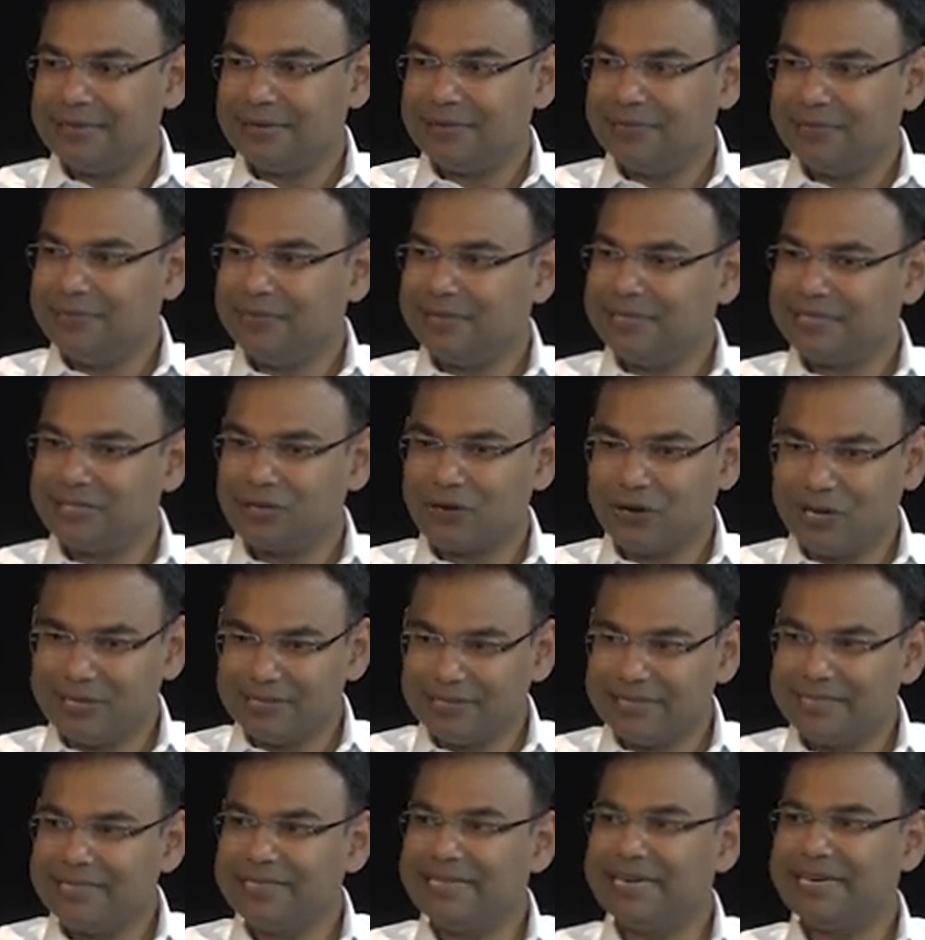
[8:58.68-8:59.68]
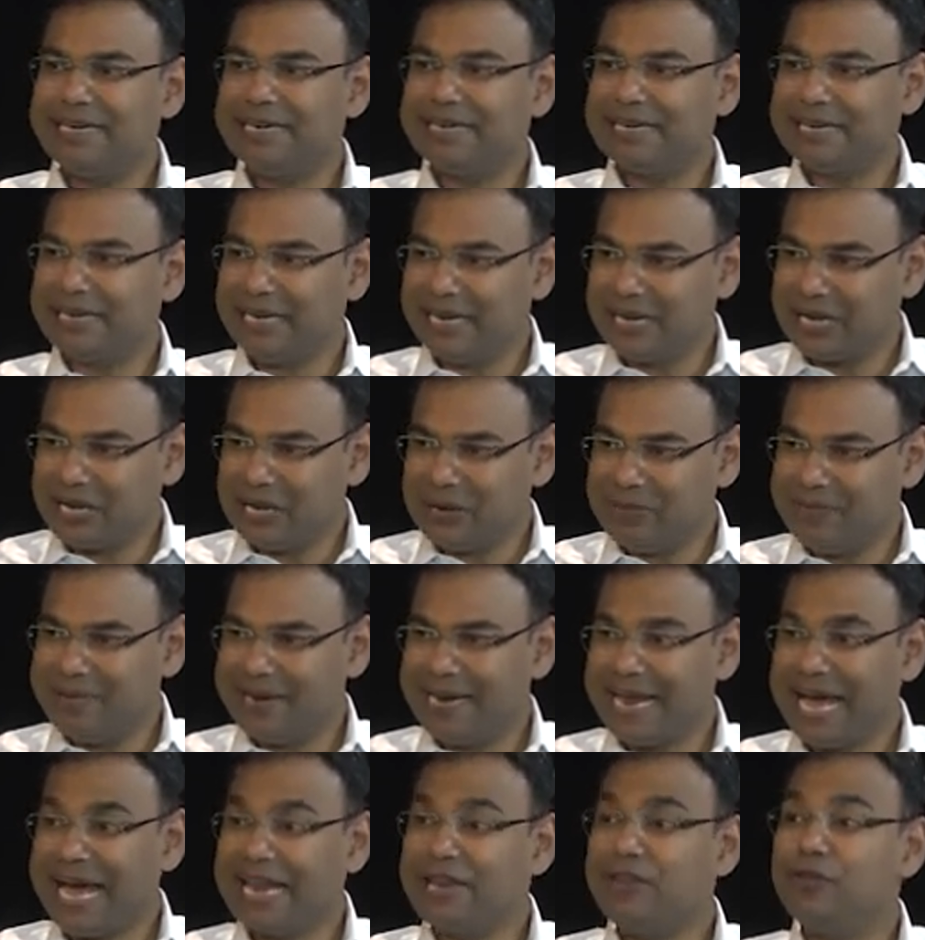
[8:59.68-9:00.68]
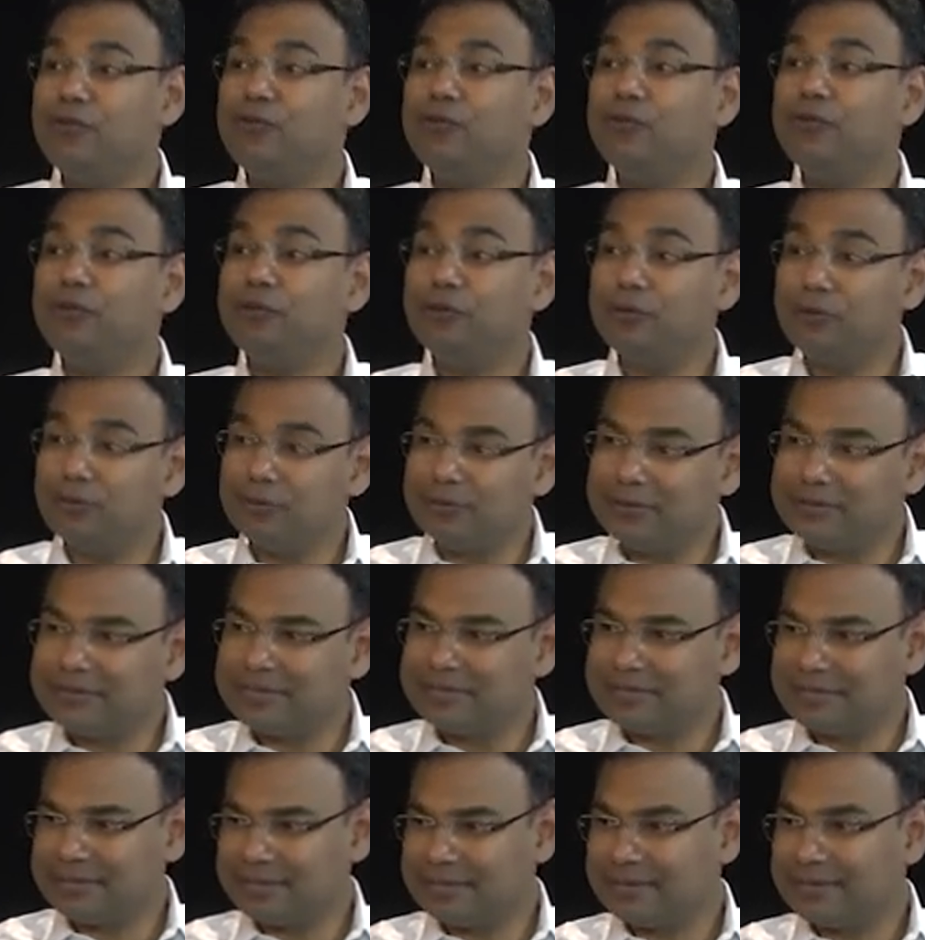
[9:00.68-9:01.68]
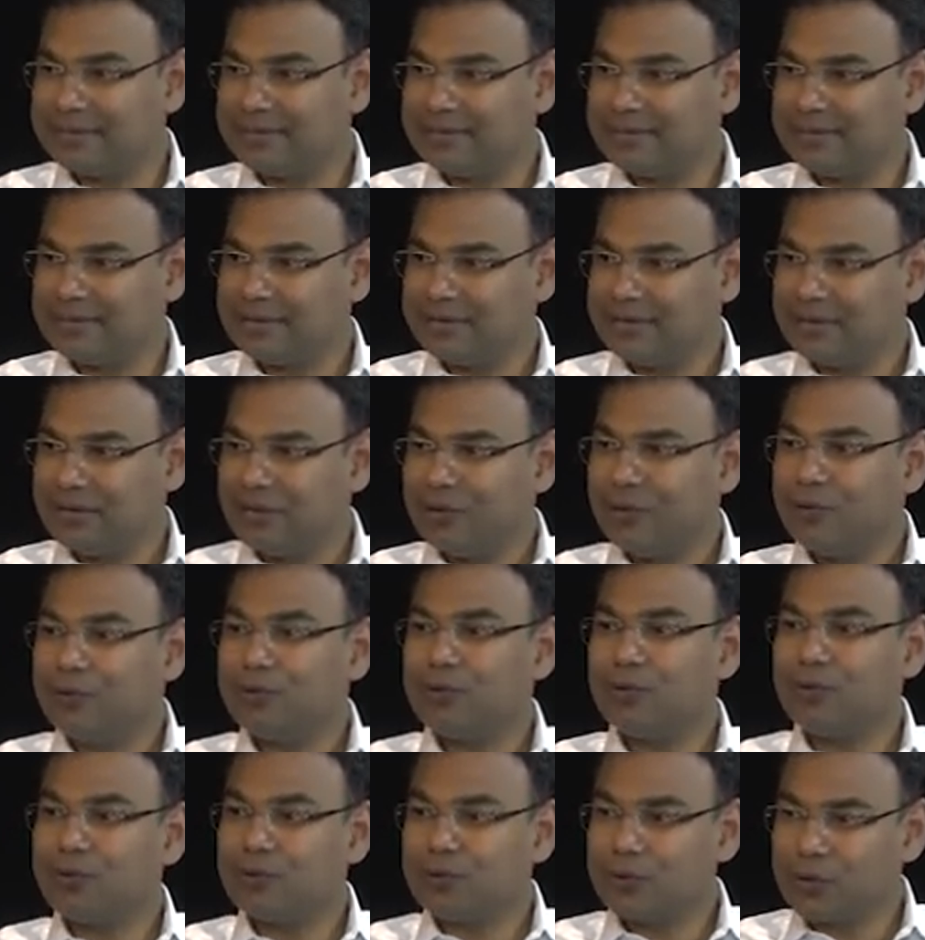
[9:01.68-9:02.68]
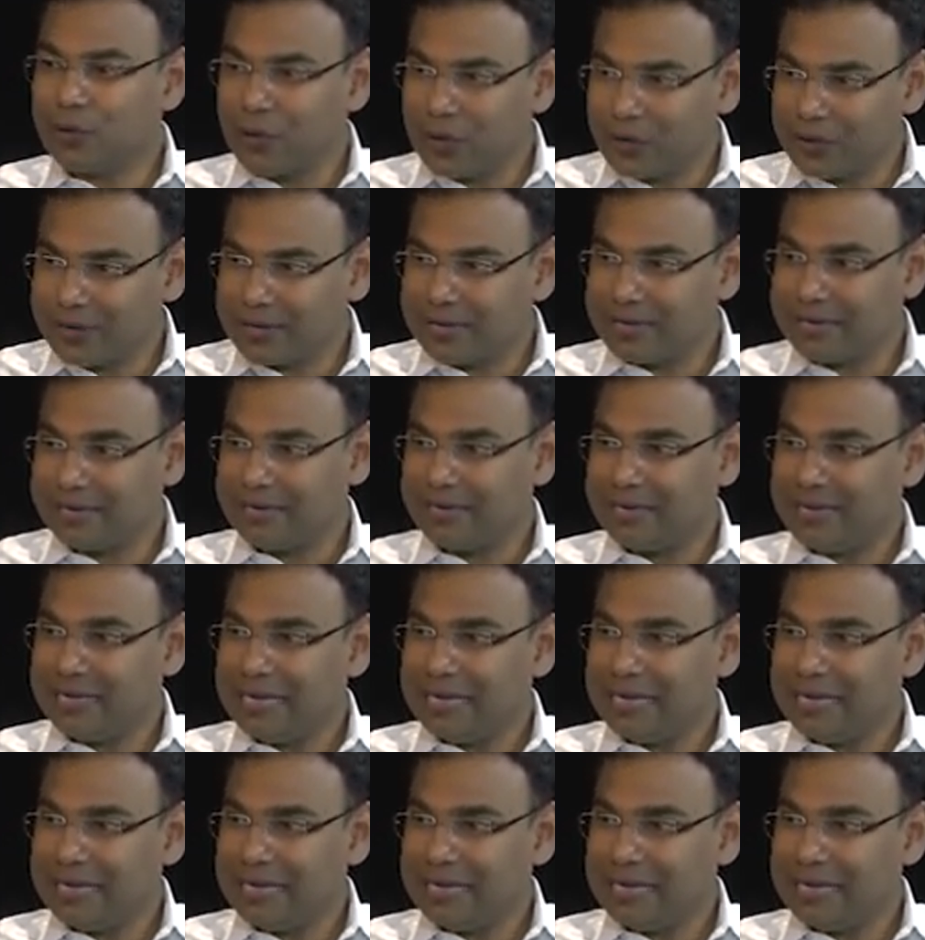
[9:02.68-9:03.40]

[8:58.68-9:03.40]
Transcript: which concentrated curcumin, and you used to cook